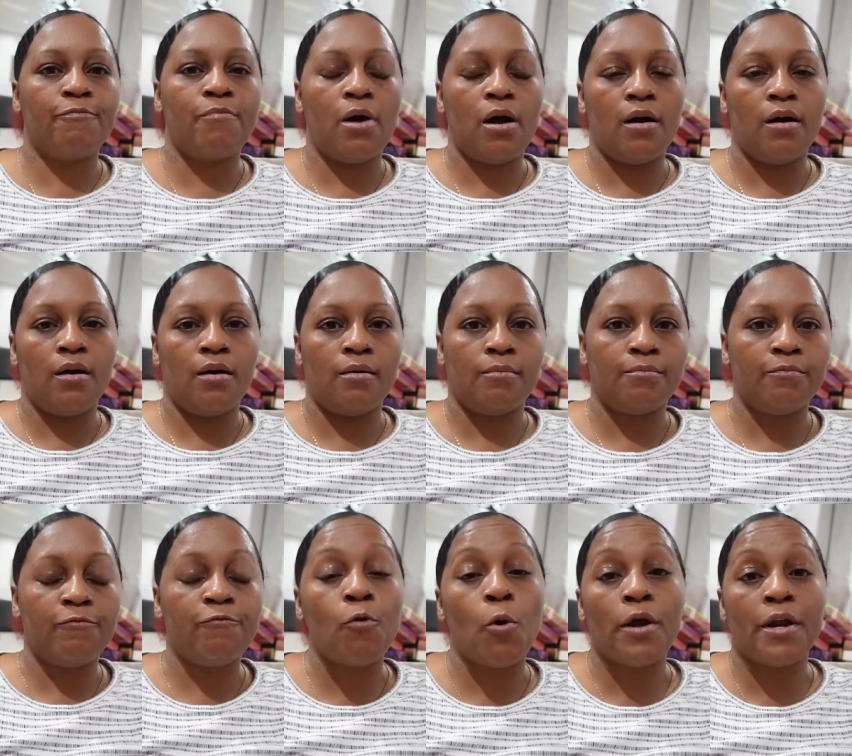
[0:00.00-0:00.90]
um,
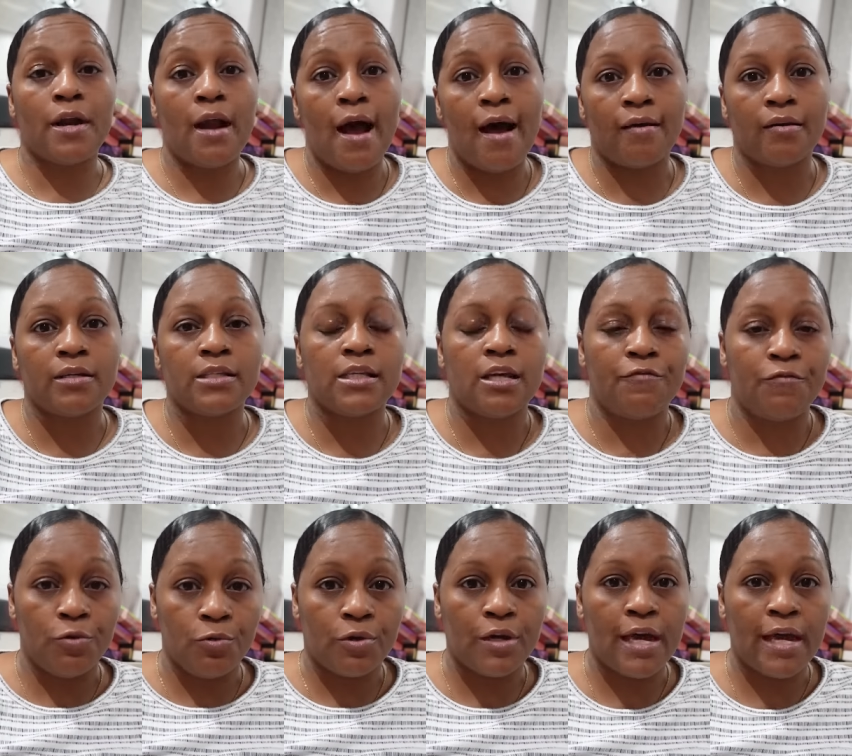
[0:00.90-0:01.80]
$40 if
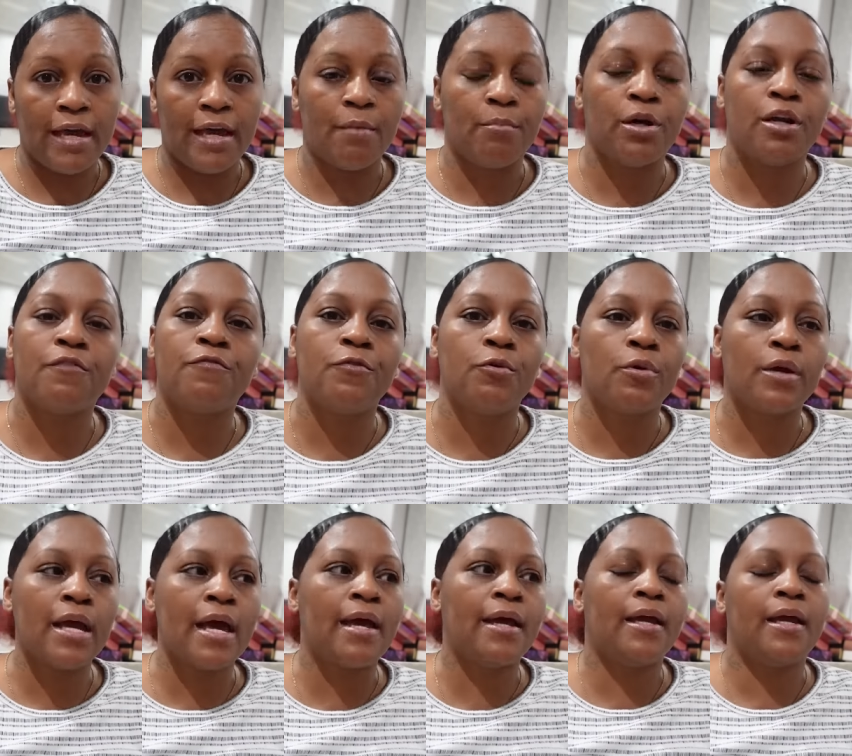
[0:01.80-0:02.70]
you can. But if you
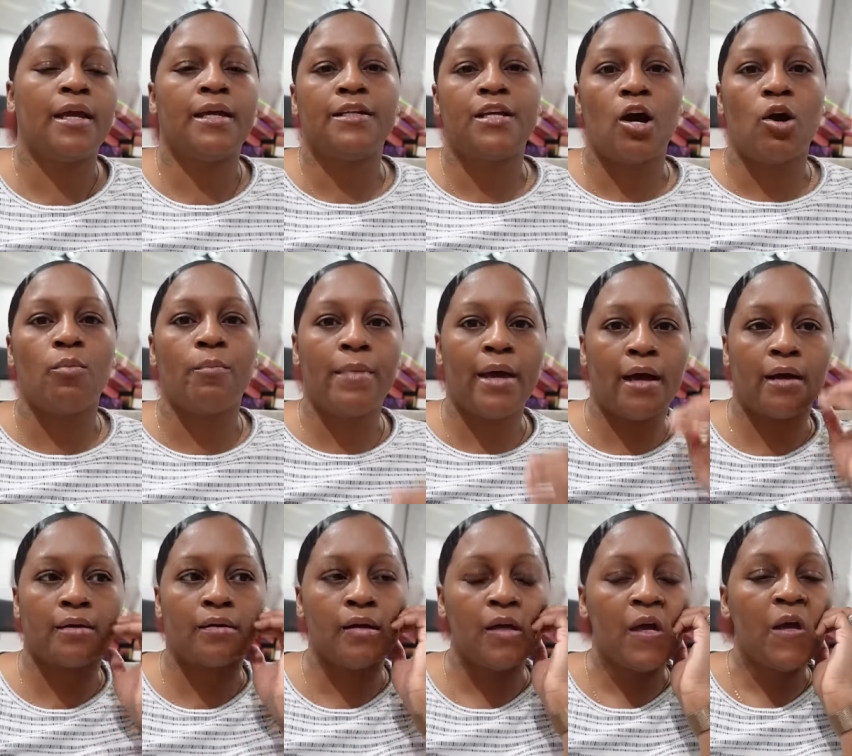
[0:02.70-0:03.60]
can't, it don't
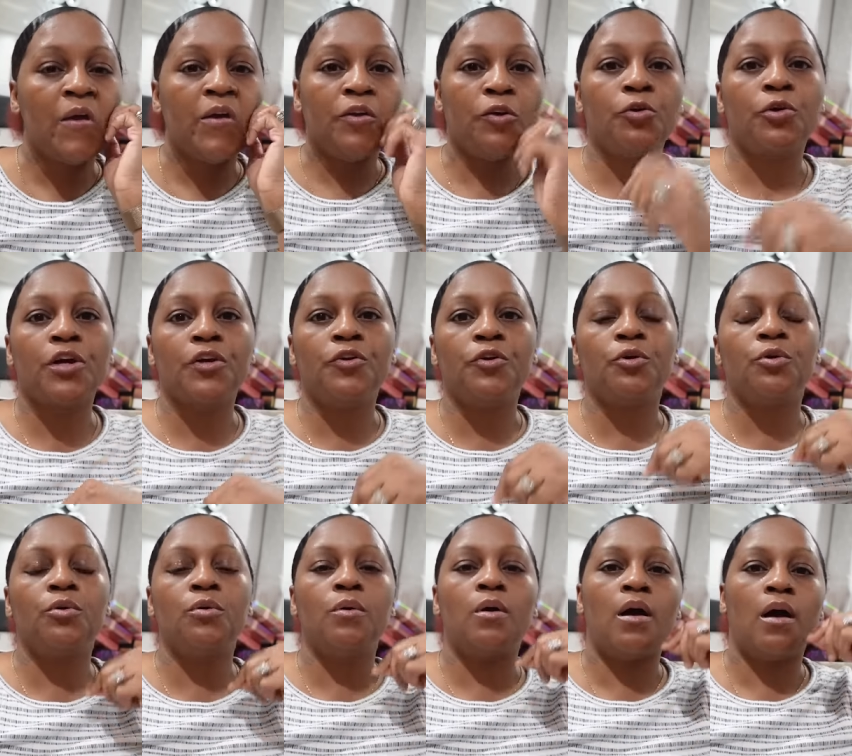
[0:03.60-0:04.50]
matter. You can
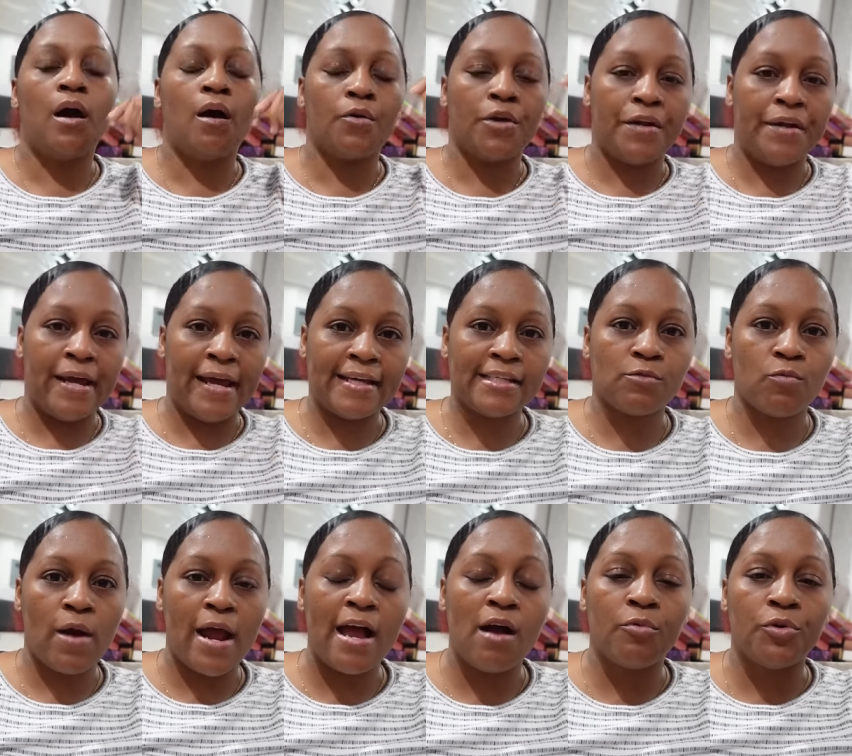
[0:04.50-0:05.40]
do on the next
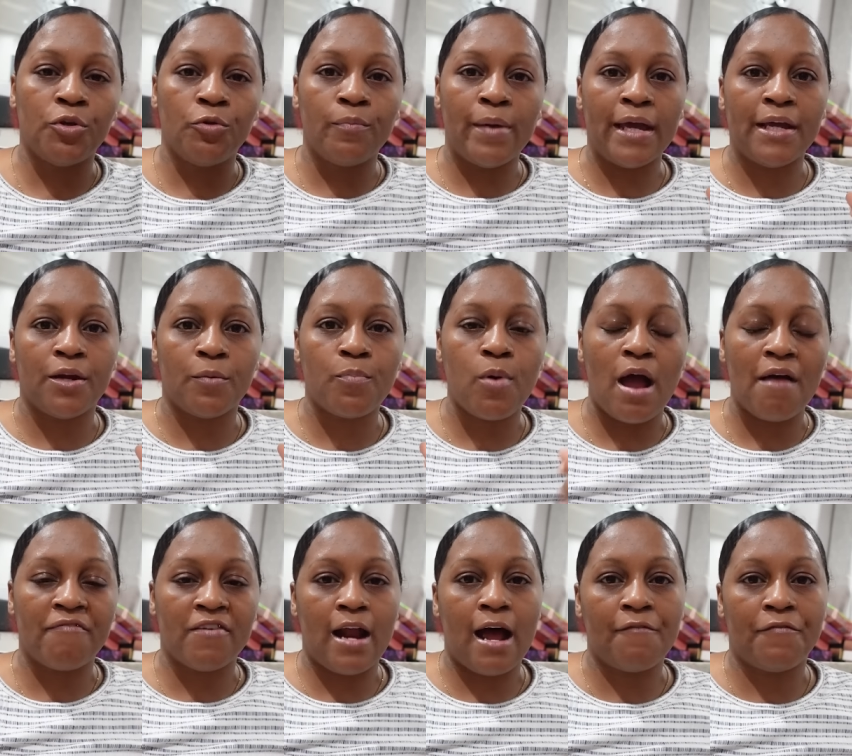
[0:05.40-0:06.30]
round when you make the
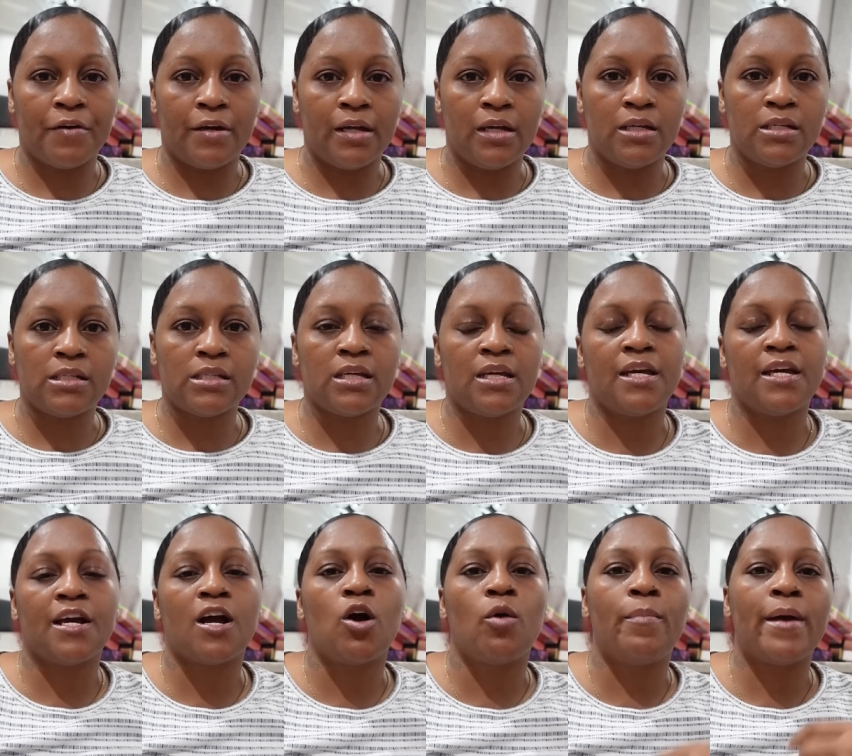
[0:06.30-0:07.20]
profit off of these
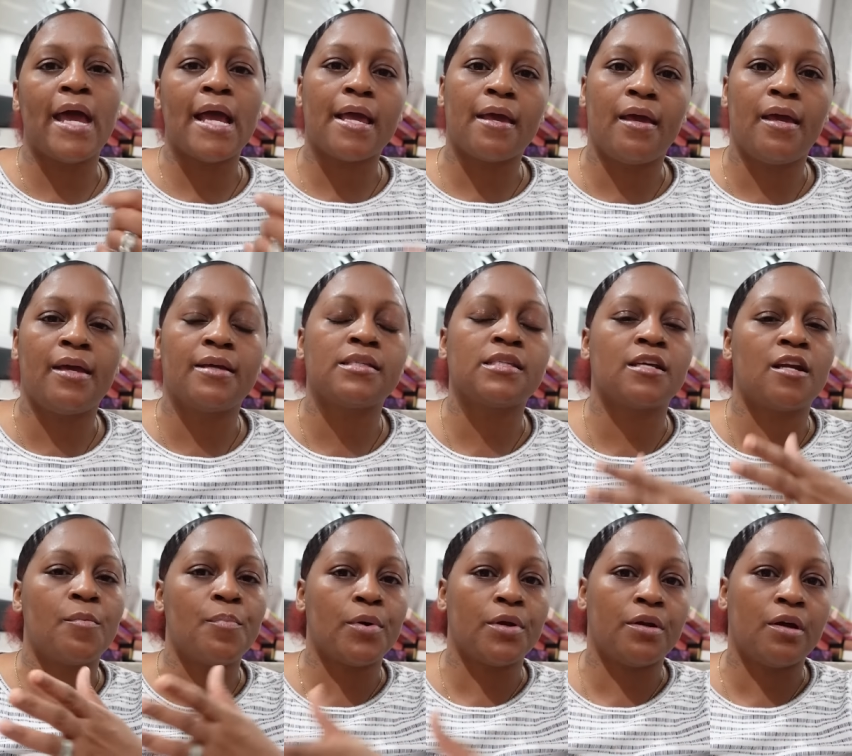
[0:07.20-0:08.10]
10, go back in, set
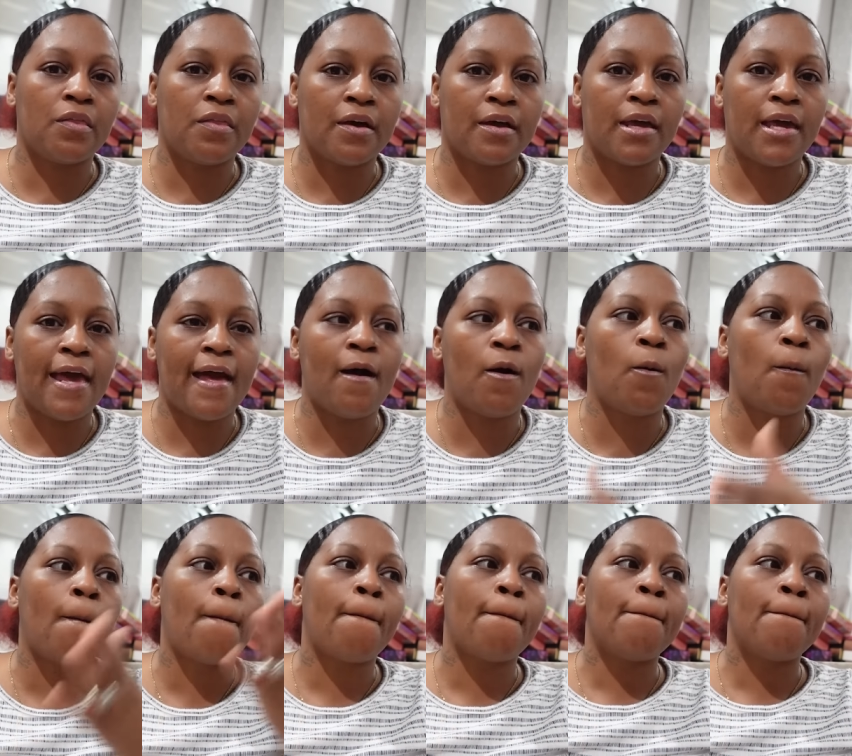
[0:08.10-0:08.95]
up another account.